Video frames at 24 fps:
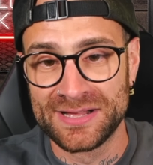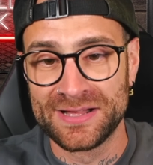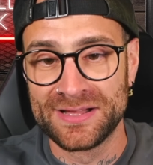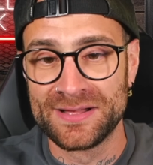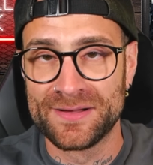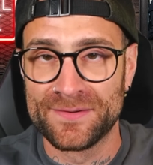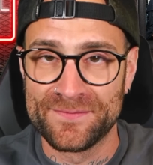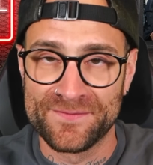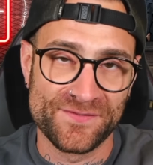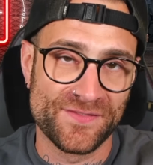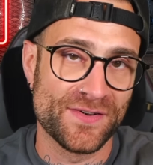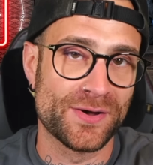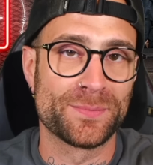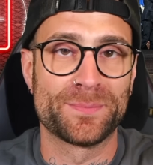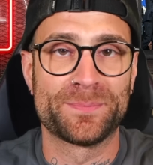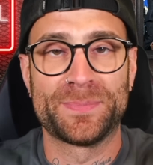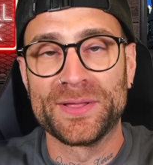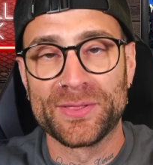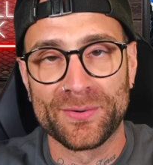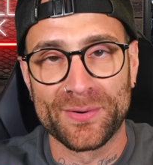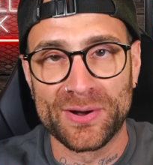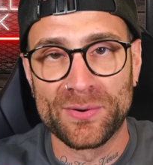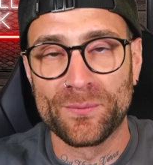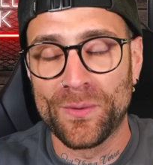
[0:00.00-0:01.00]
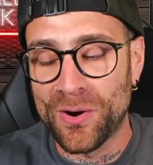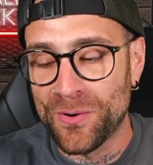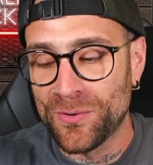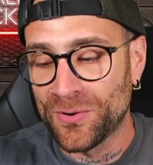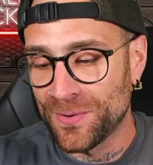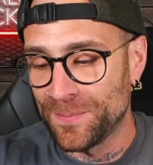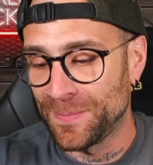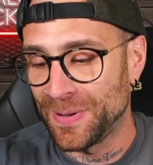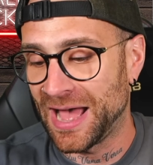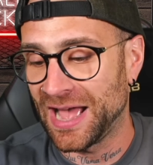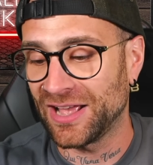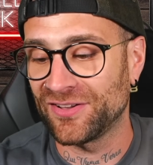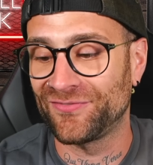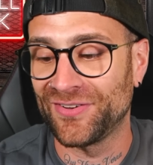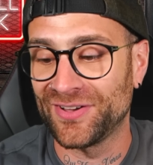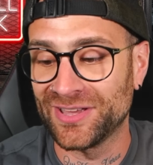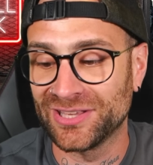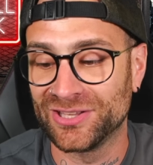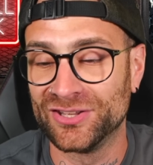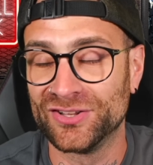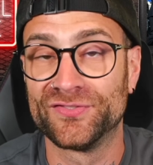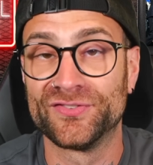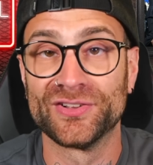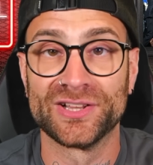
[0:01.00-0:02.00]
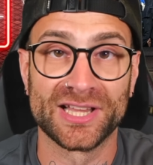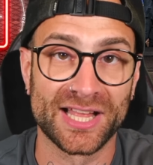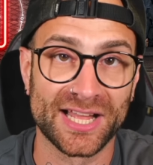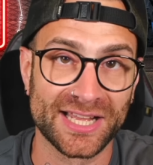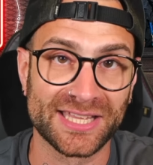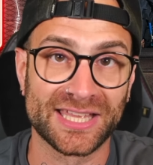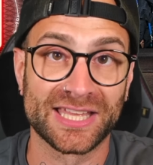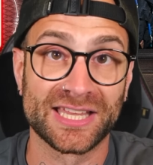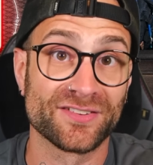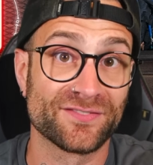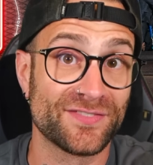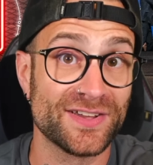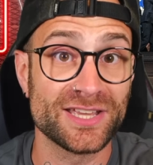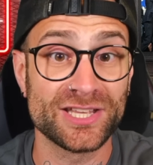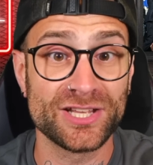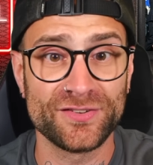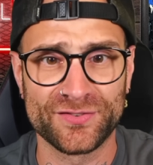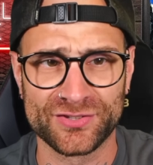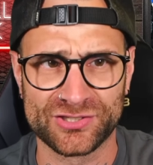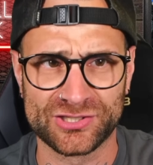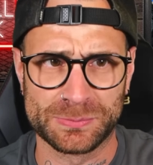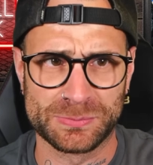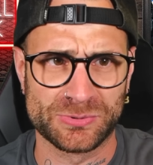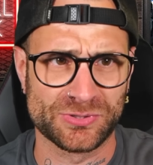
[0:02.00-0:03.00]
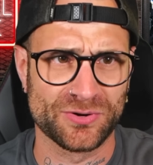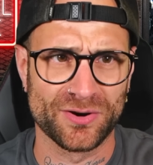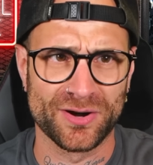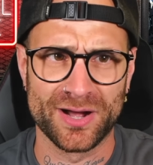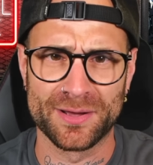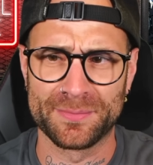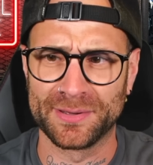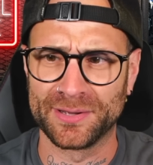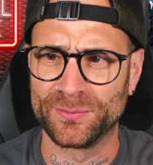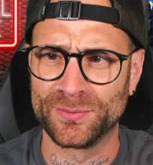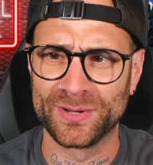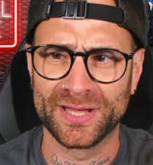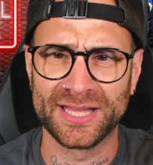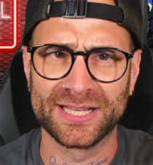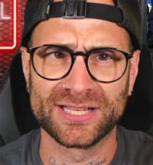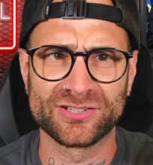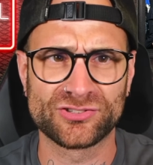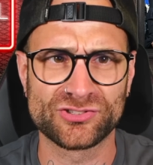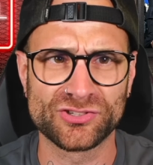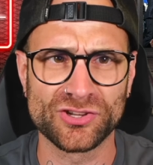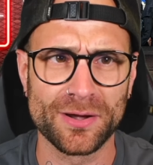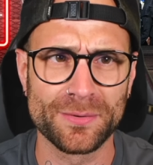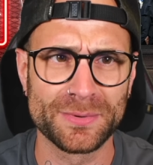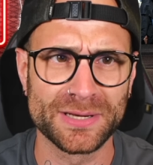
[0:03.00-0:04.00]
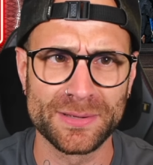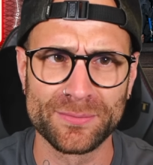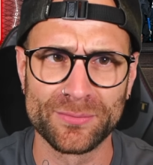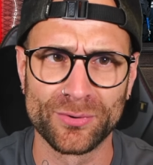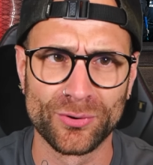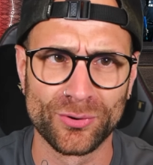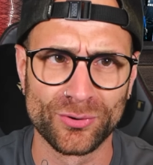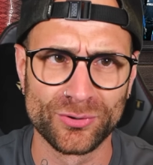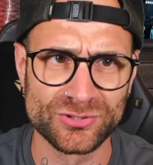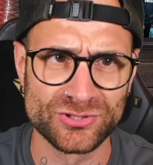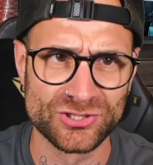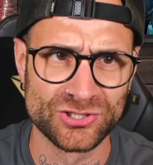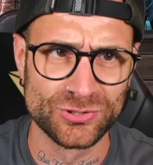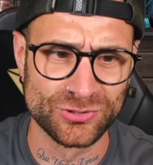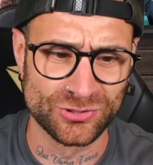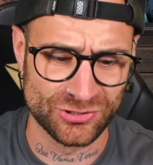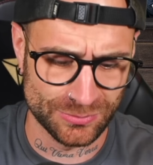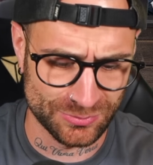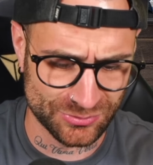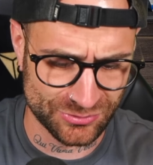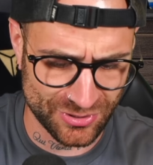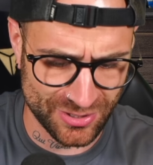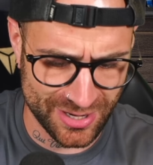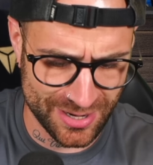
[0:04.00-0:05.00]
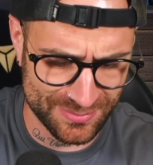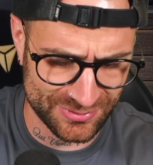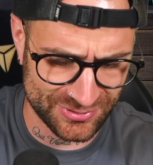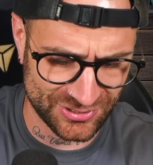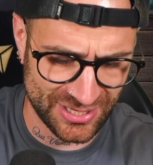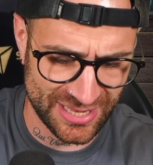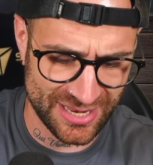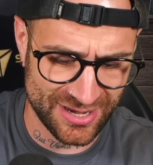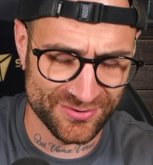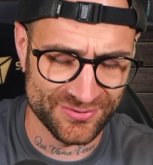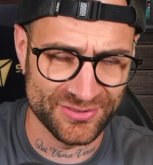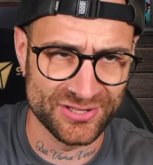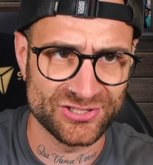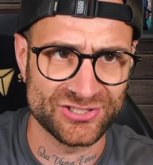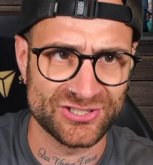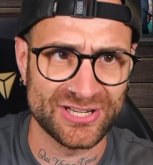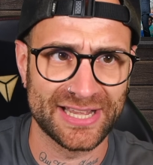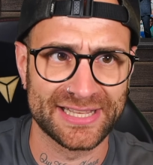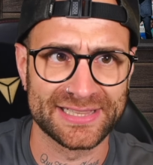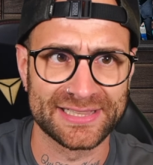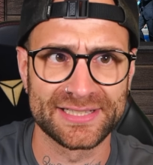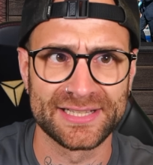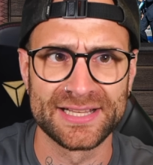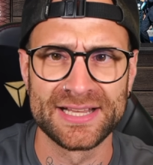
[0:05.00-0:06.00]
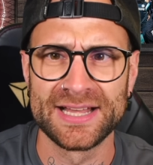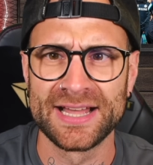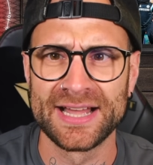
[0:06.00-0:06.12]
By the way, welcome back. Thank you for liking. Thank you for subscribing. We're getting so many more new subscribers here on the channel.